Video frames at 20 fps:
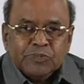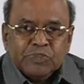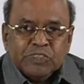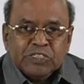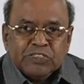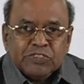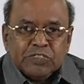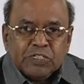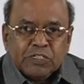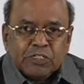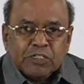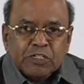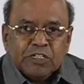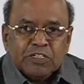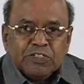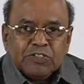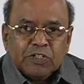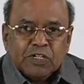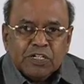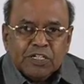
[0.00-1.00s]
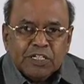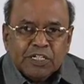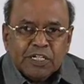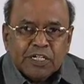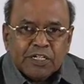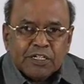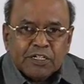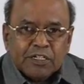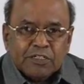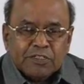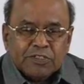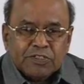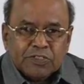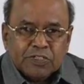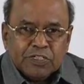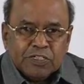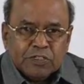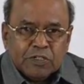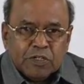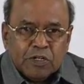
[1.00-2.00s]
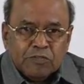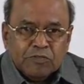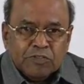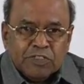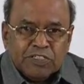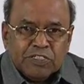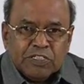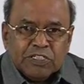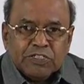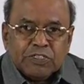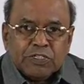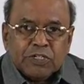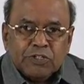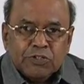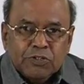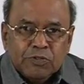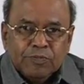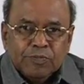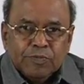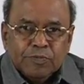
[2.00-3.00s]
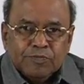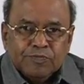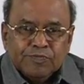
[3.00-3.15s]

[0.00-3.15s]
These are called solid diagonal. So how is this cube?